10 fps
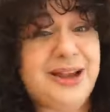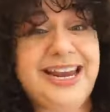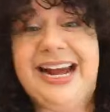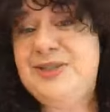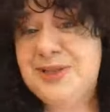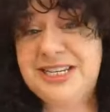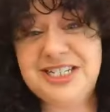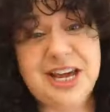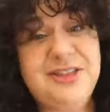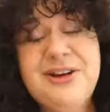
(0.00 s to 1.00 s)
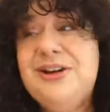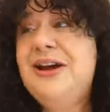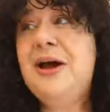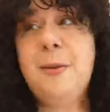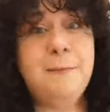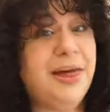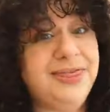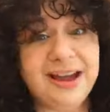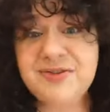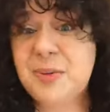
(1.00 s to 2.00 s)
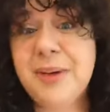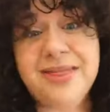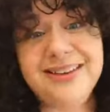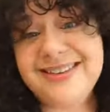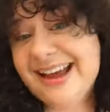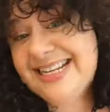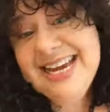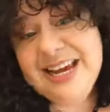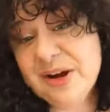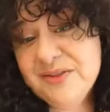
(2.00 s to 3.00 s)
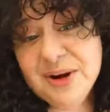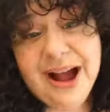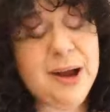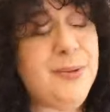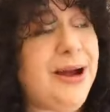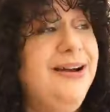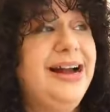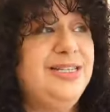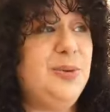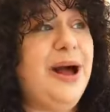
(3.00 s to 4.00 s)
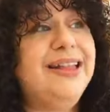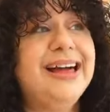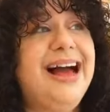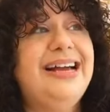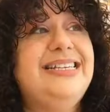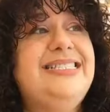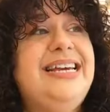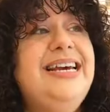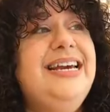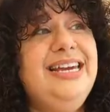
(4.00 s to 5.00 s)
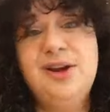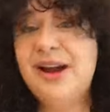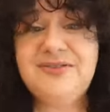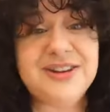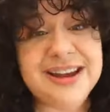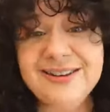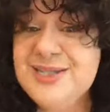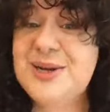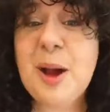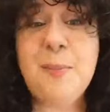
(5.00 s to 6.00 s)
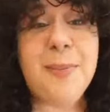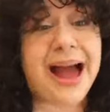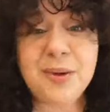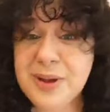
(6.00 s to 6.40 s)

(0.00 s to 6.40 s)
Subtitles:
We connect with each other month after month as I take care of your eyewear, as well as year after year as you come back